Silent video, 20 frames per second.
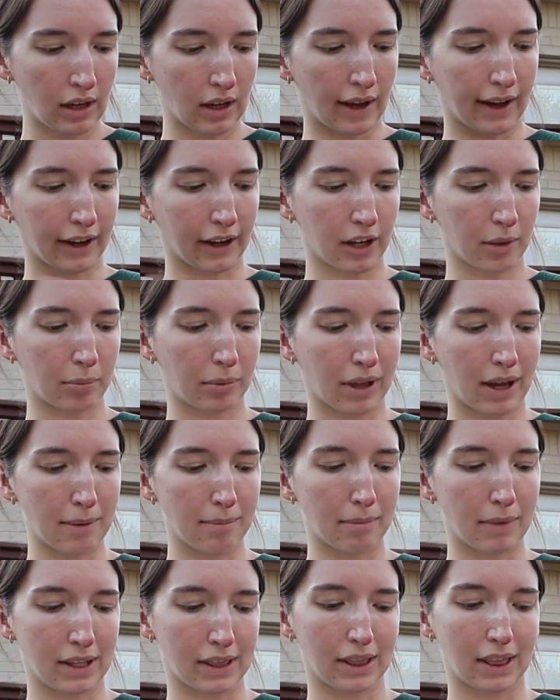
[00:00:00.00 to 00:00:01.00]
I could apply
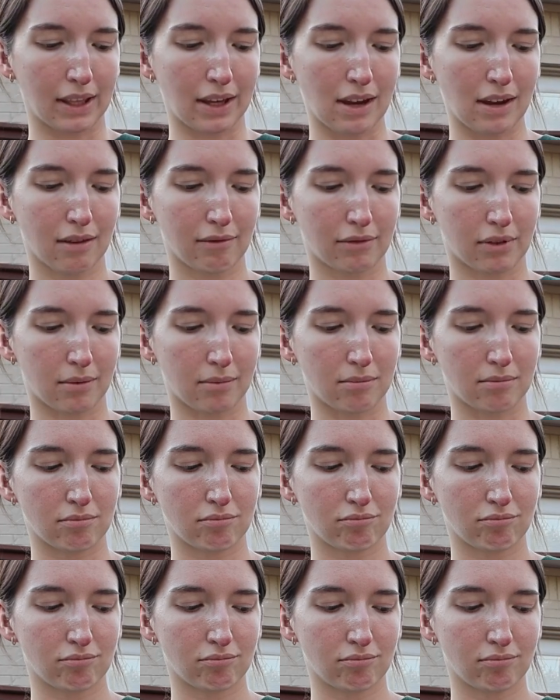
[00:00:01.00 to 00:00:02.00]
monthly from
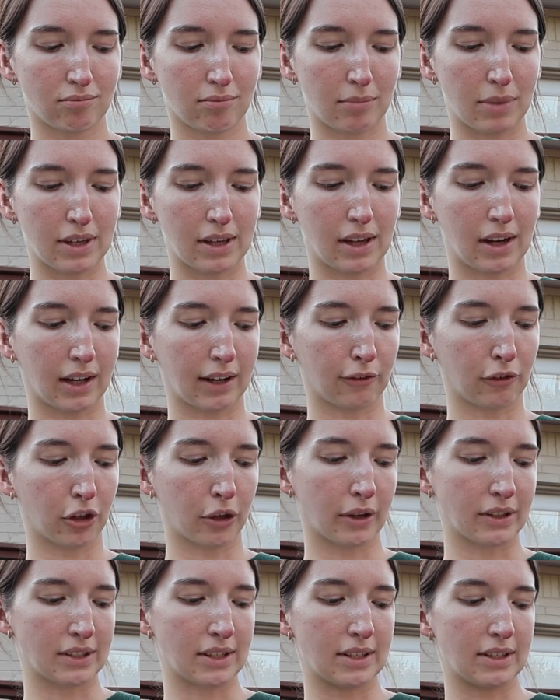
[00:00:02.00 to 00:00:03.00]
beginning of
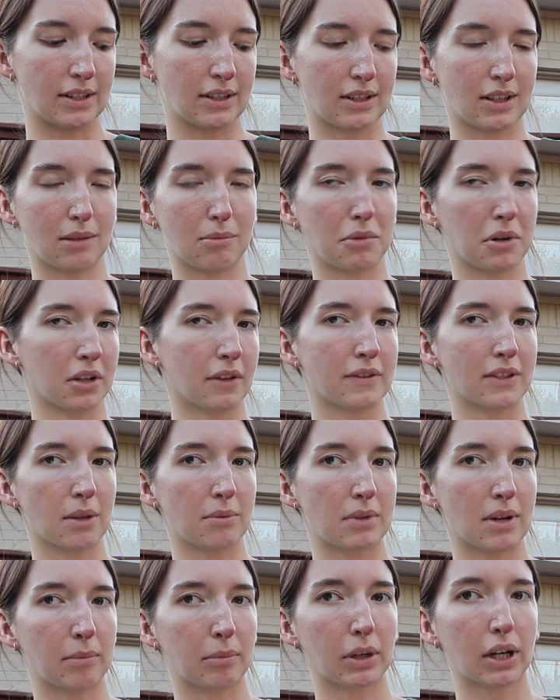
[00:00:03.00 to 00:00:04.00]
growing season to the middle of
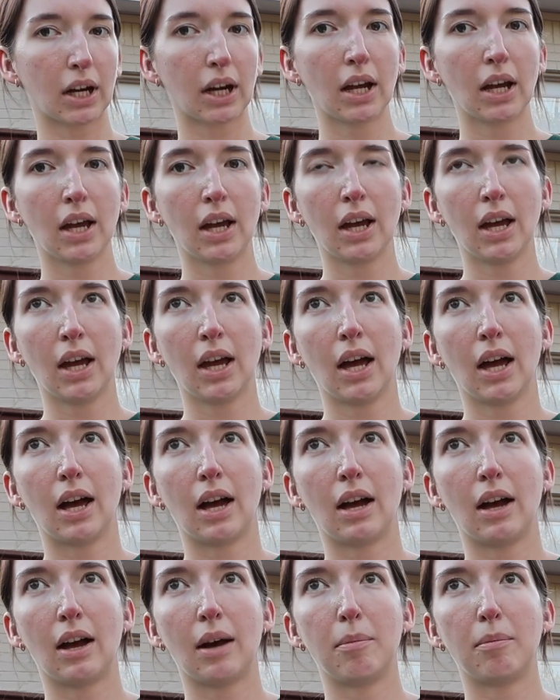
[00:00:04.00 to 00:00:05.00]
September.
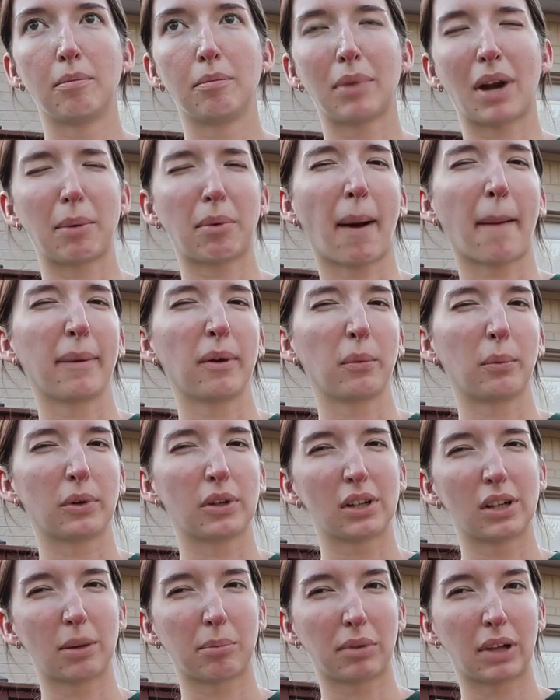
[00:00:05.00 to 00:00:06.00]
But I probably
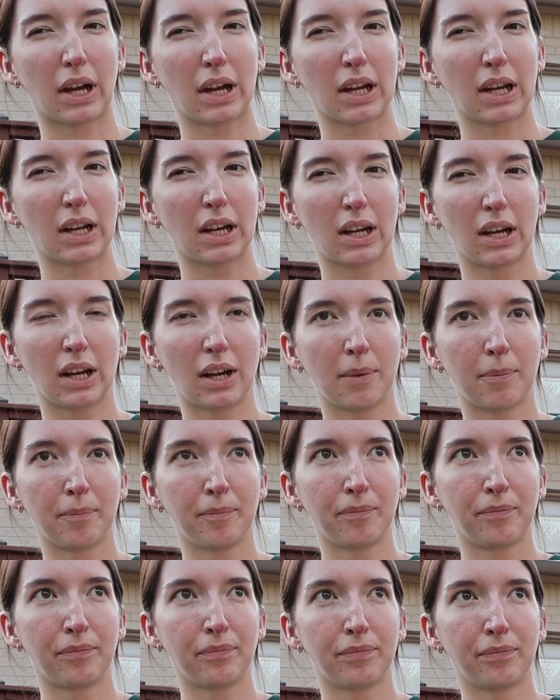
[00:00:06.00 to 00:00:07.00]
wouldn't apply it.
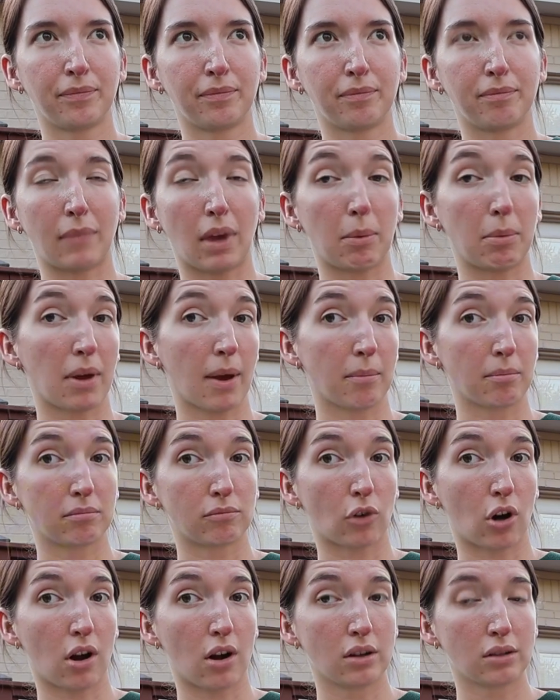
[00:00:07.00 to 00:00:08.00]
Maybe I'm
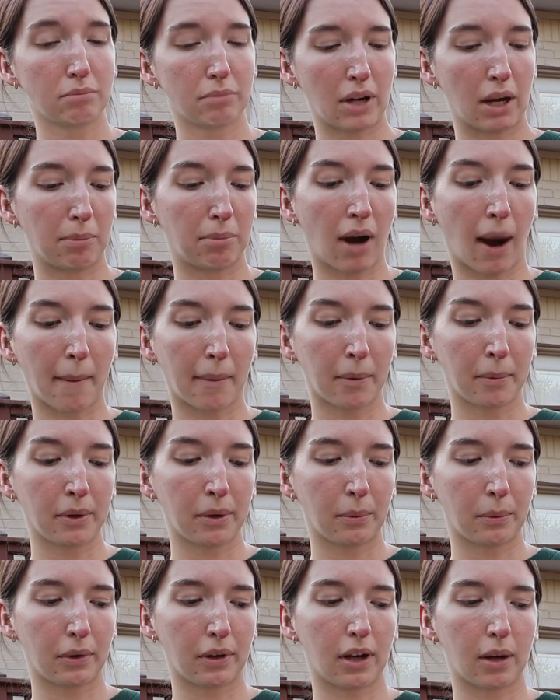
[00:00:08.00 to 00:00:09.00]
wrong, but I probably
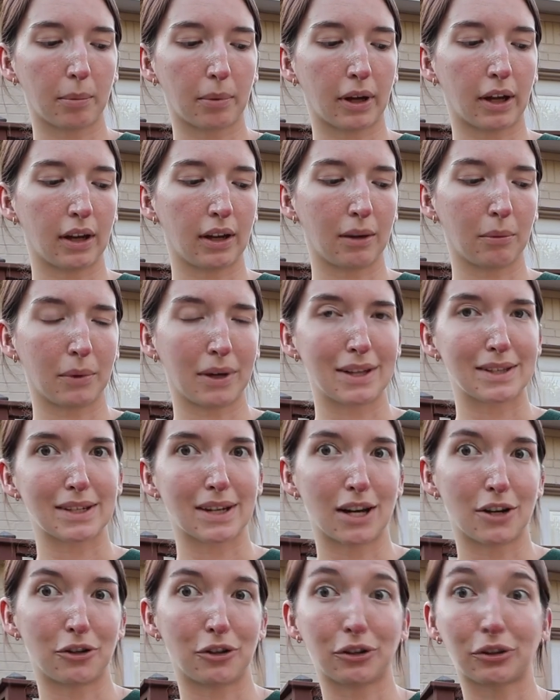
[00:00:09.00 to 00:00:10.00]
wouldn't apply it when it's
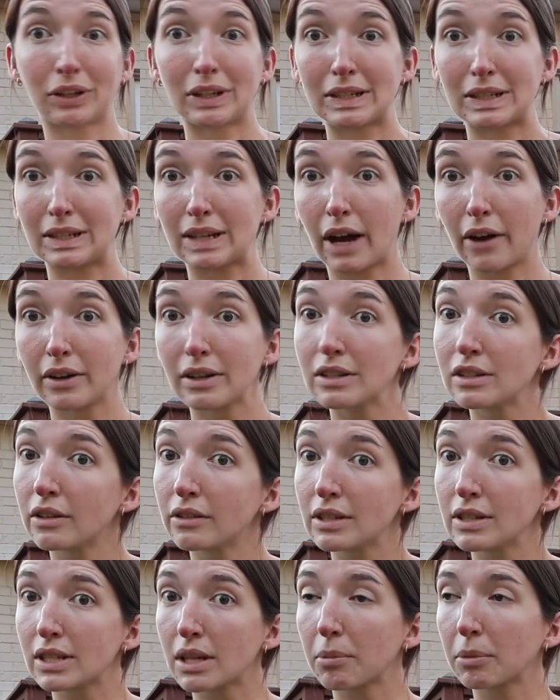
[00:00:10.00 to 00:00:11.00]
100 degrees in Dallas
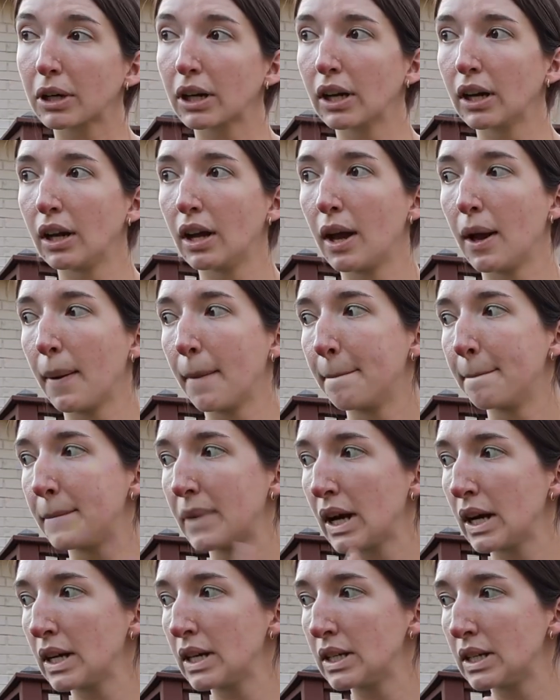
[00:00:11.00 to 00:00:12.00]
over the summer.
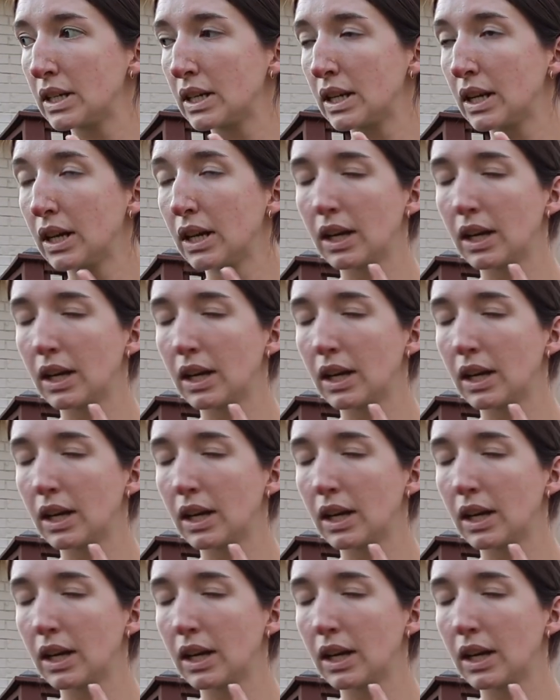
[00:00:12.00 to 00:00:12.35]
But